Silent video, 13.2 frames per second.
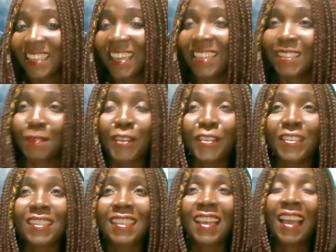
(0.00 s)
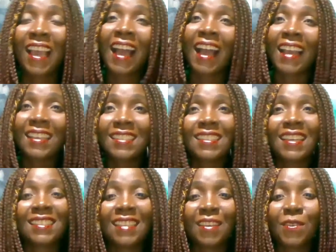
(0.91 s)
yes, because I
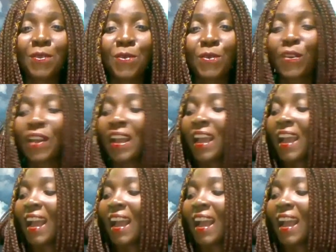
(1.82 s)
set a goal,